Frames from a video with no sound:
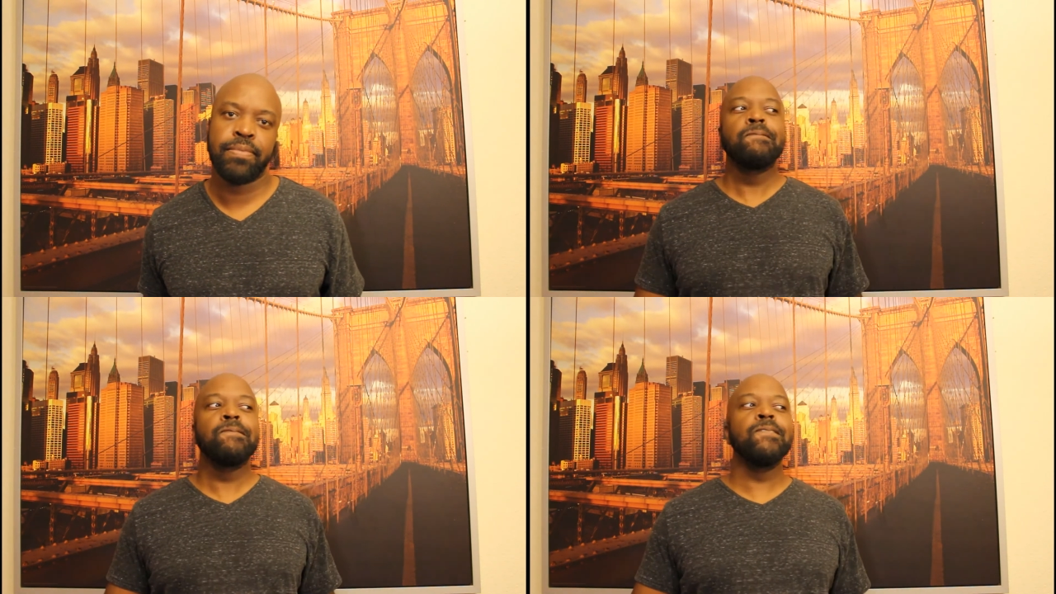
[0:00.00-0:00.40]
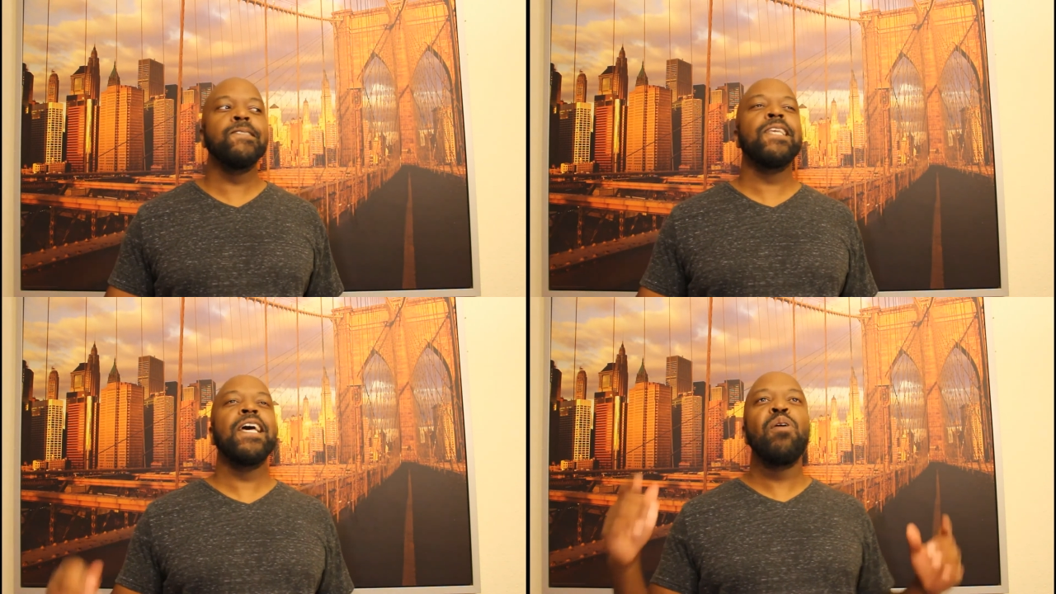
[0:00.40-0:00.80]

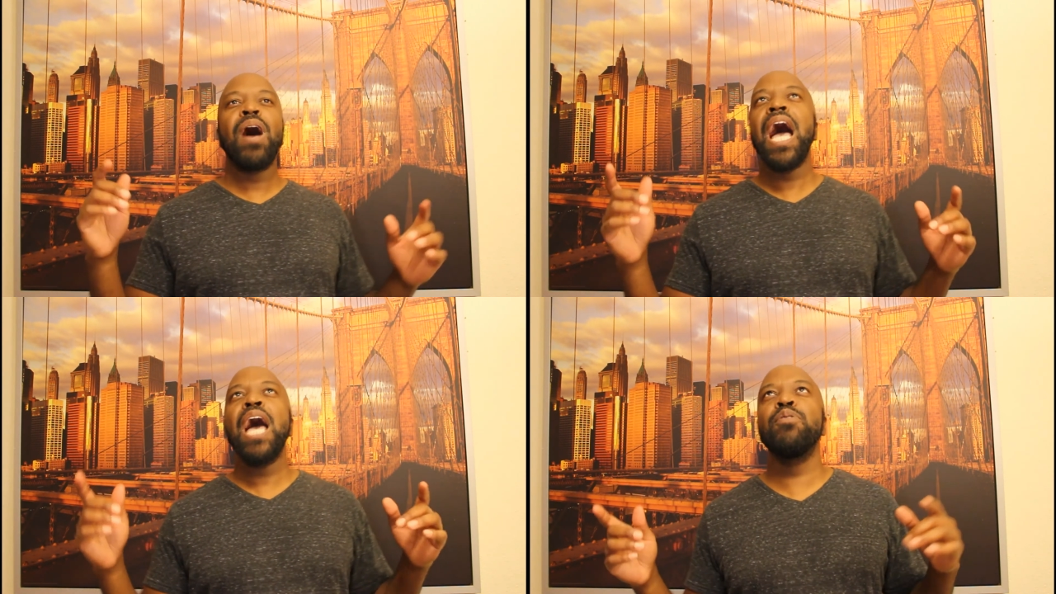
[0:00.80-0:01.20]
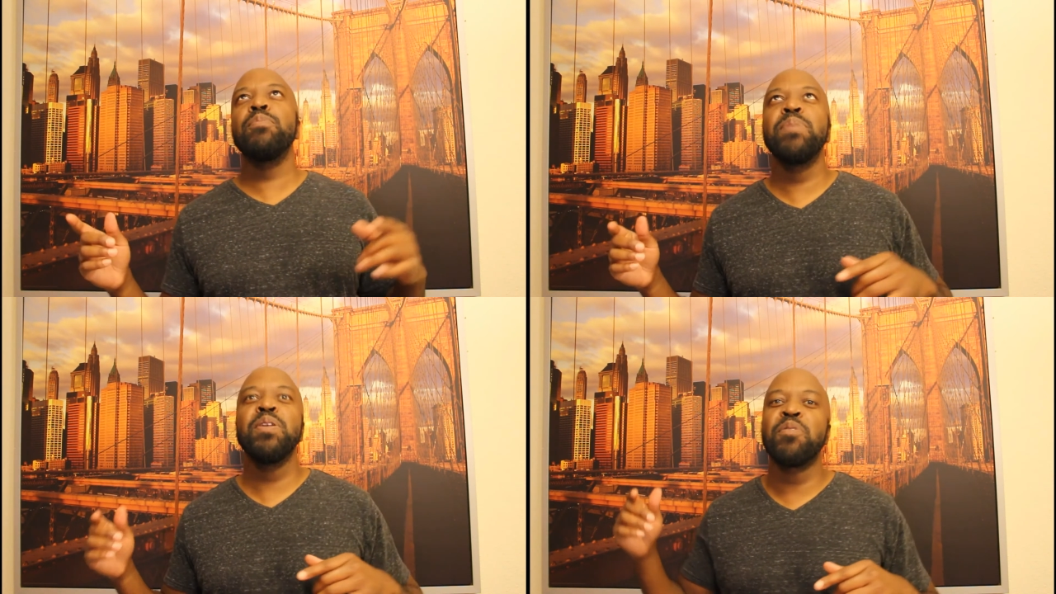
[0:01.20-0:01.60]
Now, I
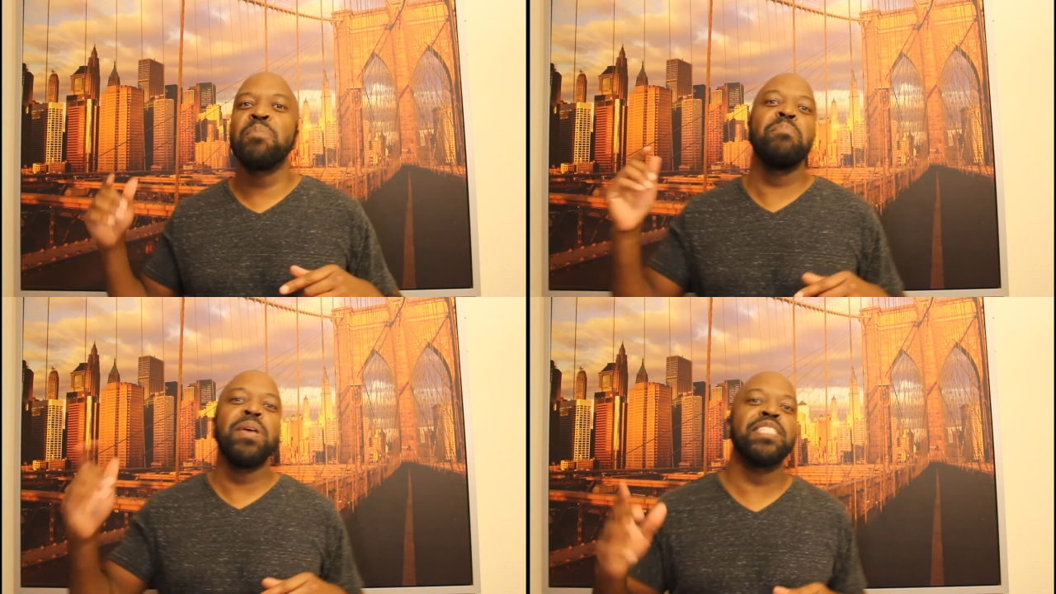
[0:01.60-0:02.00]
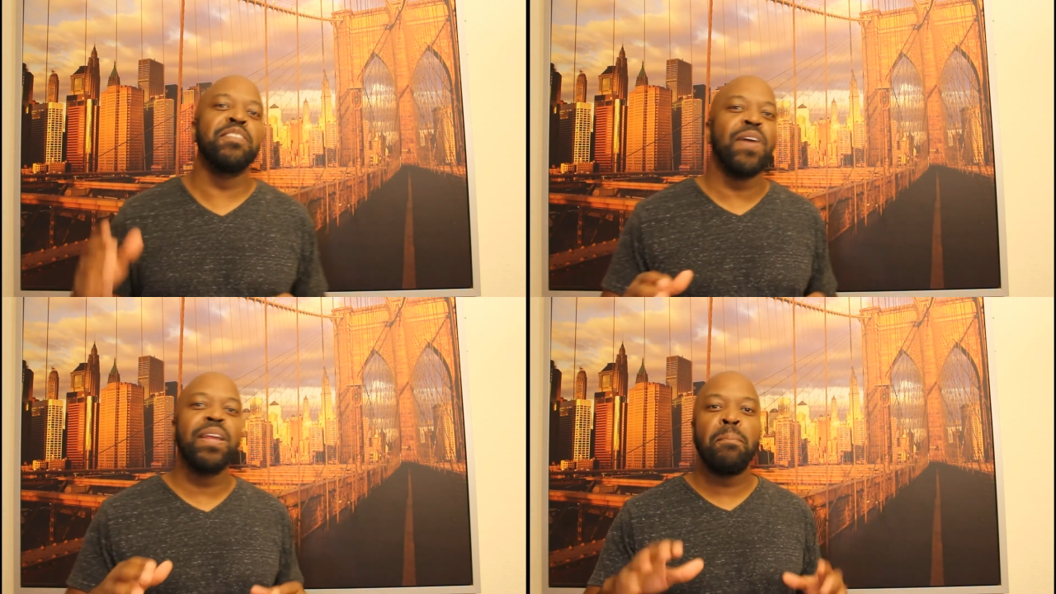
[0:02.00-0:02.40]
would be remiss
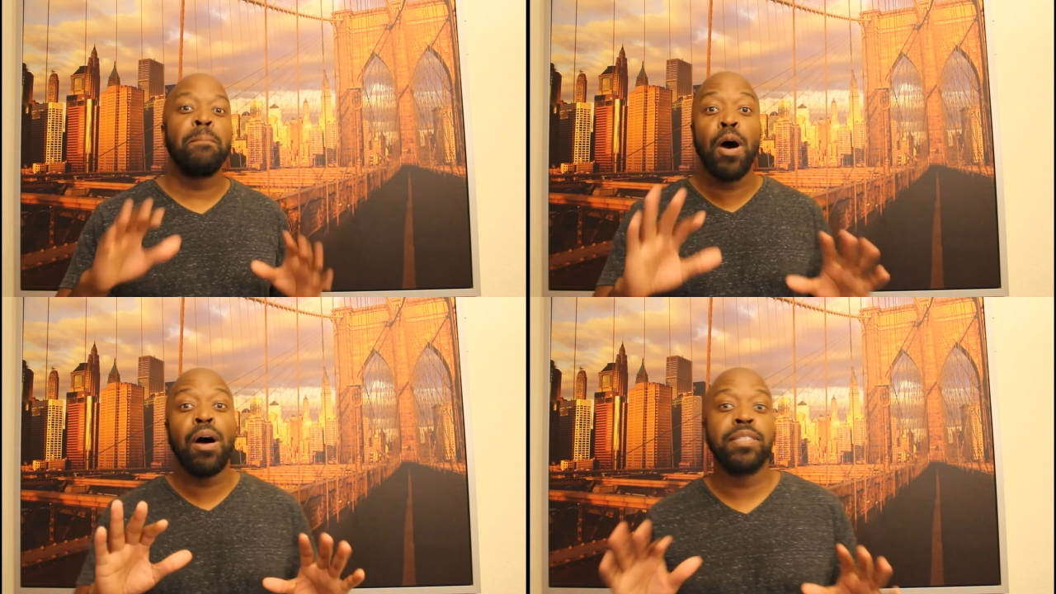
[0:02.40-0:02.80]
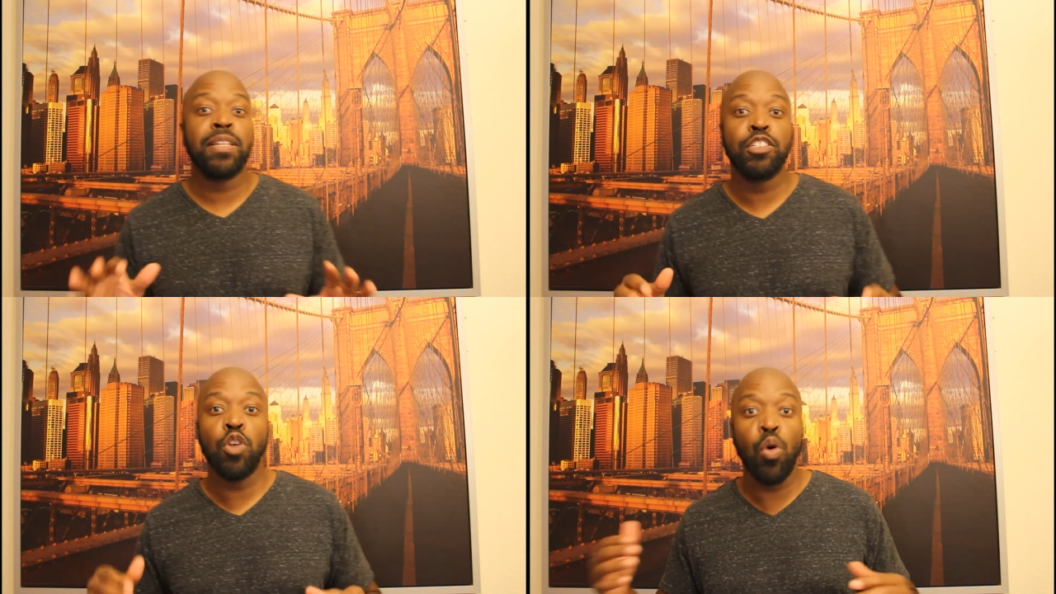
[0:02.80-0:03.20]
if I didn't pause
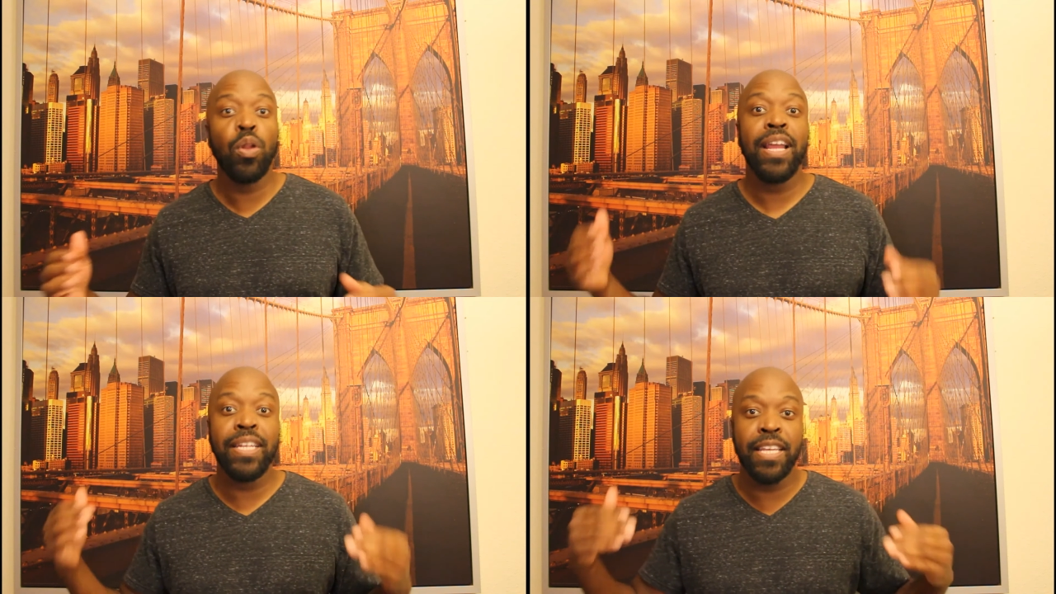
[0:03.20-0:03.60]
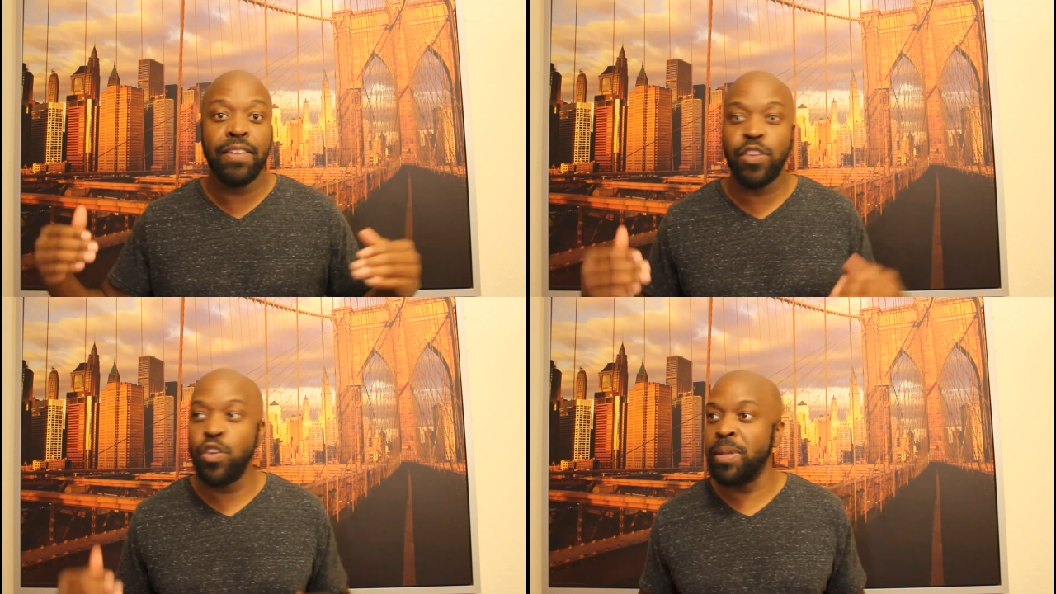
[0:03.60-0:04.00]
on this whole idea
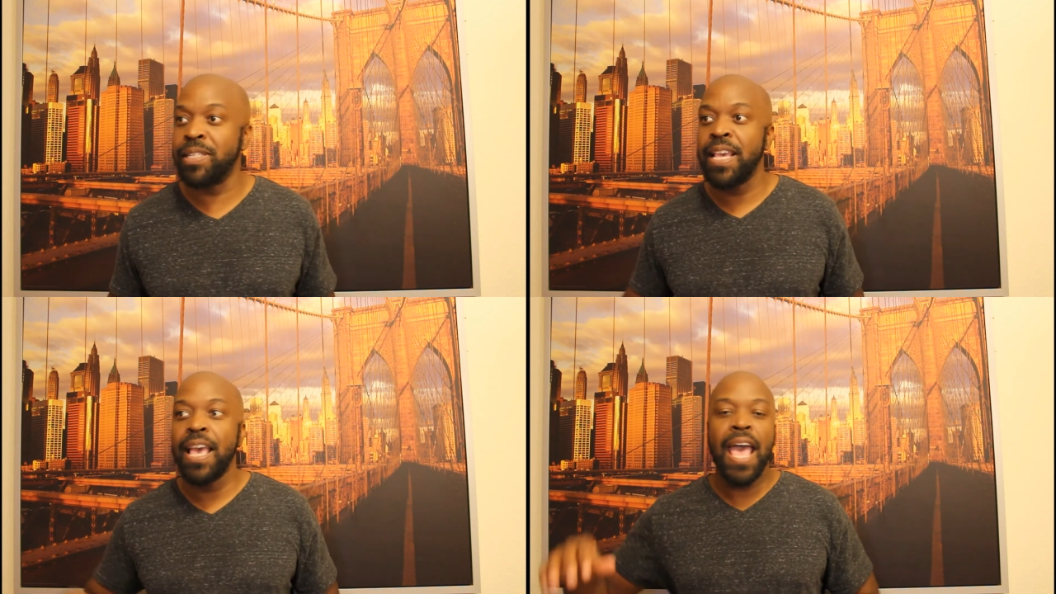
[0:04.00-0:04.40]
of humans